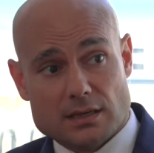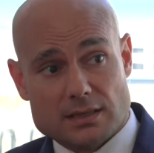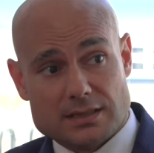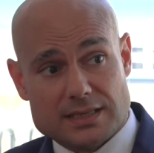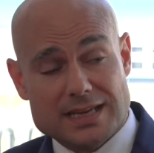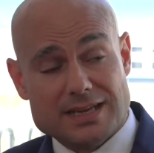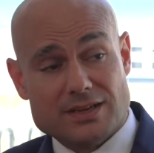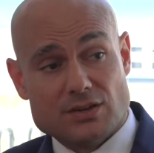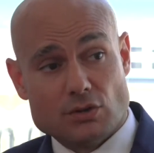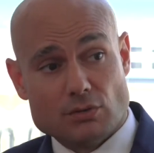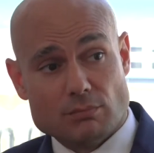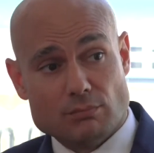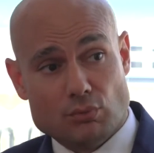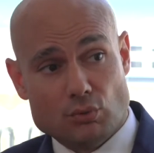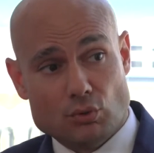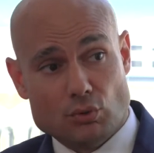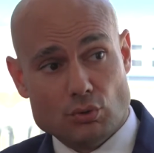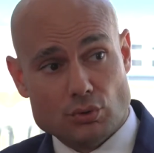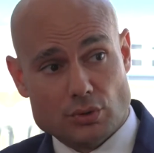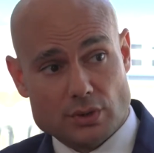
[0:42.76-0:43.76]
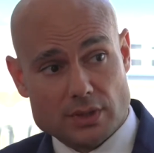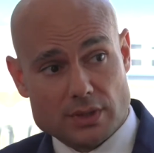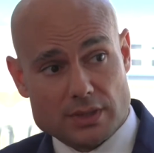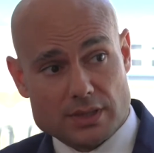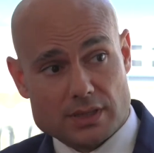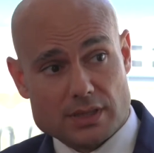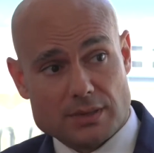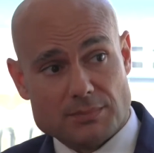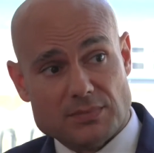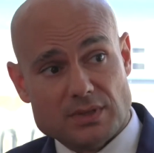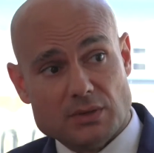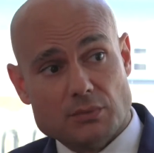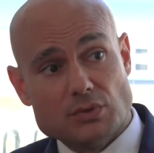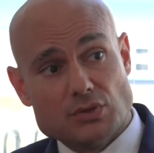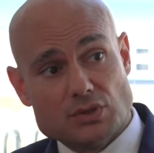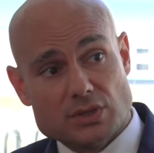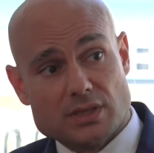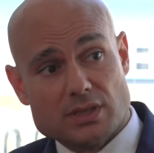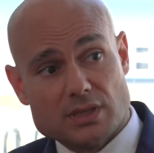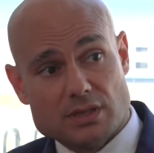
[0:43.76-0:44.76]
take on board something
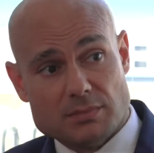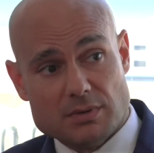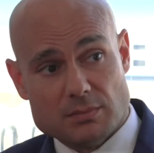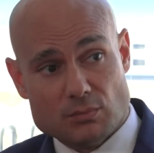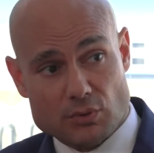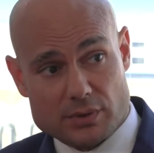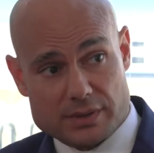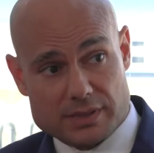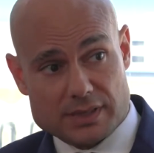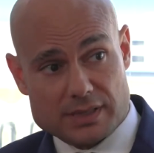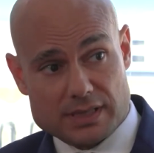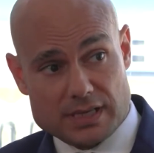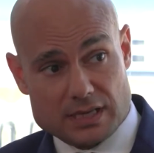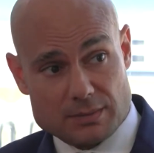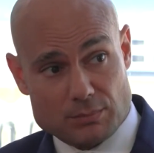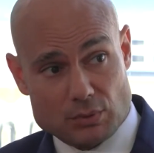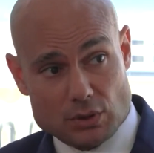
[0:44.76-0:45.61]
which is going to be more sustainable long term.